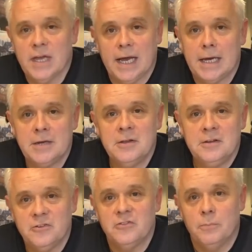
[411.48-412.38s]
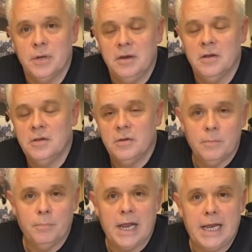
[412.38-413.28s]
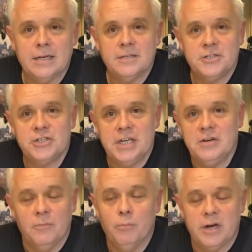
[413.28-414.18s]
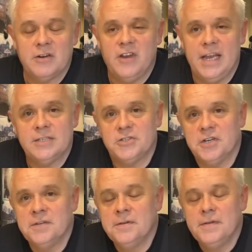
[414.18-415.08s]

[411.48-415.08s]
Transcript: card, just a big blank sheet of brick texture